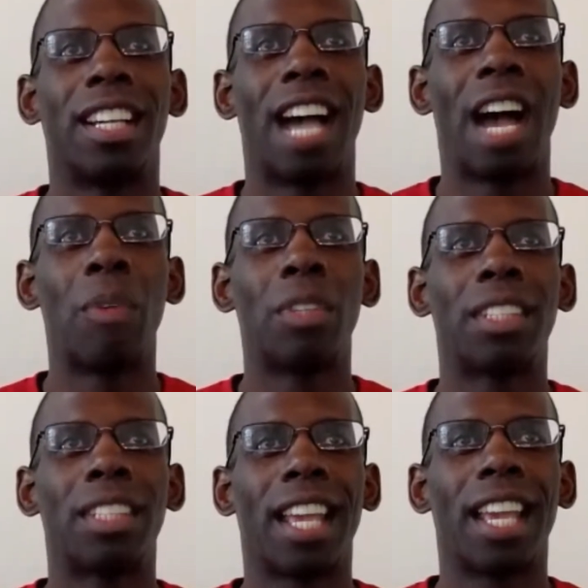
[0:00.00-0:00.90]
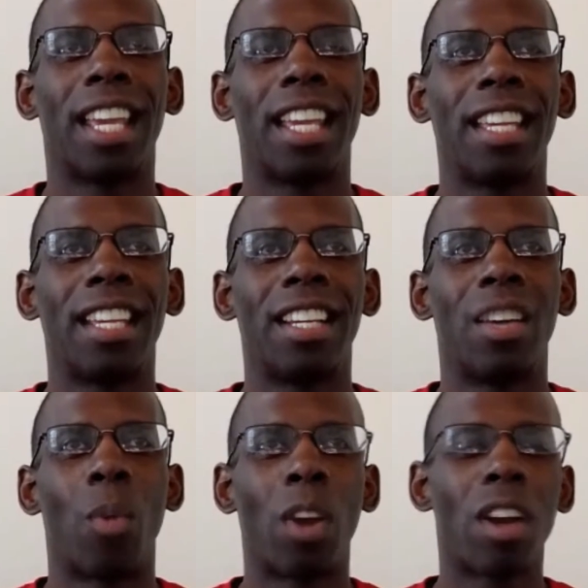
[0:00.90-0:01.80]
I would say
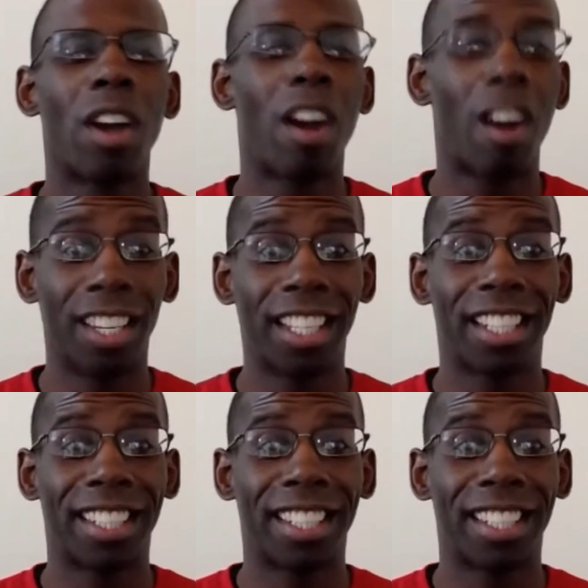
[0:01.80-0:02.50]
workaholic,